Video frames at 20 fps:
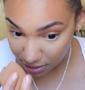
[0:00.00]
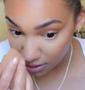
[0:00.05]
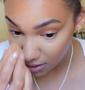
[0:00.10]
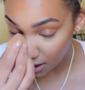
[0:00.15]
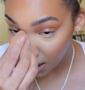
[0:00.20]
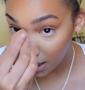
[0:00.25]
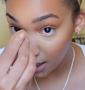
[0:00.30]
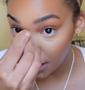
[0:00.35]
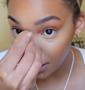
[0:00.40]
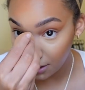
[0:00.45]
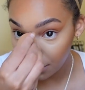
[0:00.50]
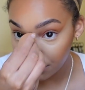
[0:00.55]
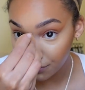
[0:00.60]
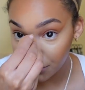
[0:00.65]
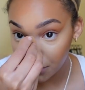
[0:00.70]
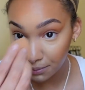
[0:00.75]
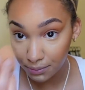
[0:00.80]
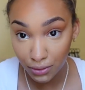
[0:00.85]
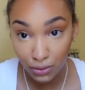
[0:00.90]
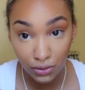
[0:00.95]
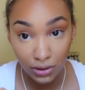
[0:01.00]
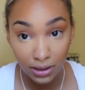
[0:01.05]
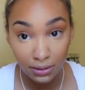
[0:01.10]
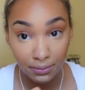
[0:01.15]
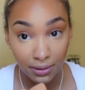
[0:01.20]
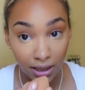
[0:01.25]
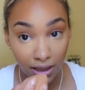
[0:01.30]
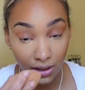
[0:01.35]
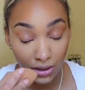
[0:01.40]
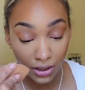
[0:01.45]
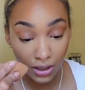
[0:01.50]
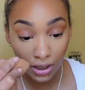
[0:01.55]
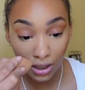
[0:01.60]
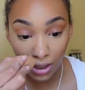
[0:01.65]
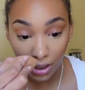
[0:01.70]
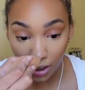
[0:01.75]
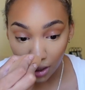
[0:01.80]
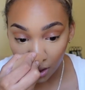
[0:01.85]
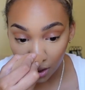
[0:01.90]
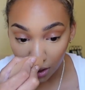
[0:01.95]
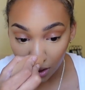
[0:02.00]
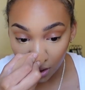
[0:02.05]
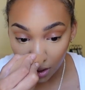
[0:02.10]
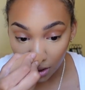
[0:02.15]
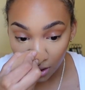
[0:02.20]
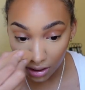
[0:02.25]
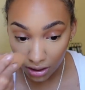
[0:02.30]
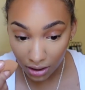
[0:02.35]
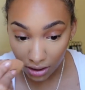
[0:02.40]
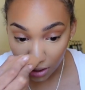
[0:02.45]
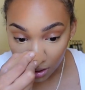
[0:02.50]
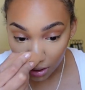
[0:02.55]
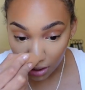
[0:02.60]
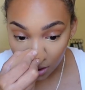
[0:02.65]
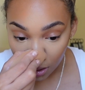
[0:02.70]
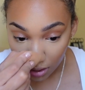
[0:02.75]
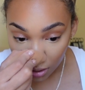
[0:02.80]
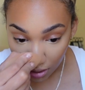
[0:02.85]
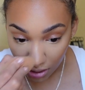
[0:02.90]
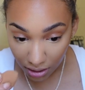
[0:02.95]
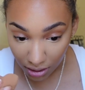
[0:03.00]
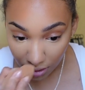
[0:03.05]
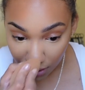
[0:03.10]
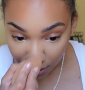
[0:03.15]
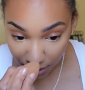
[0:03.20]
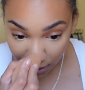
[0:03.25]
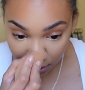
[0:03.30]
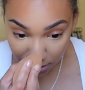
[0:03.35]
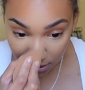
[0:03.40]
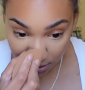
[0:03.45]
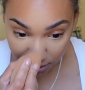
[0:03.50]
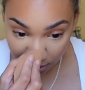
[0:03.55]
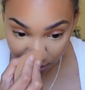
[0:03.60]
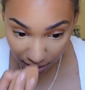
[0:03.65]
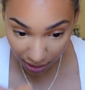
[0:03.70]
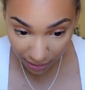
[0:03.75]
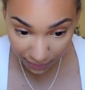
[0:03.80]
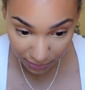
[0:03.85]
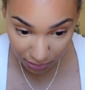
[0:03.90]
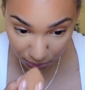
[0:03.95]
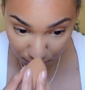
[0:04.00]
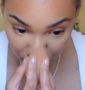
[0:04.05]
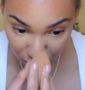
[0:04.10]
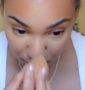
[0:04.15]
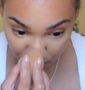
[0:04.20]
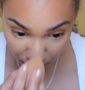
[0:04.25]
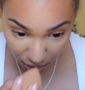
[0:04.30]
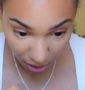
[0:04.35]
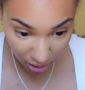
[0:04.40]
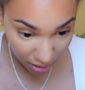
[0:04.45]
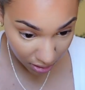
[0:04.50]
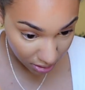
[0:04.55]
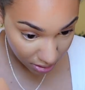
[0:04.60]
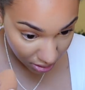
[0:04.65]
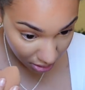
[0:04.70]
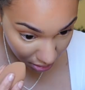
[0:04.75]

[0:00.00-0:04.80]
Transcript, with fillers: side of the beauty blender that doesn't have as much product